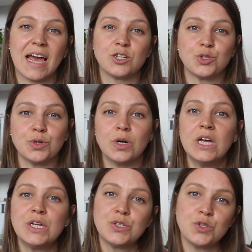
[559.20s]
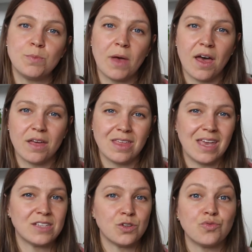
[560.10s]
natural, super earthy.
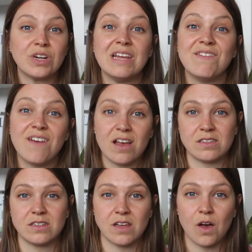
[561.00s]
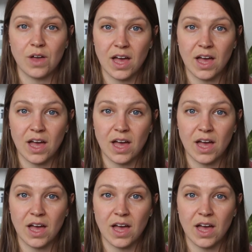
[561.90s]
It's a really versatile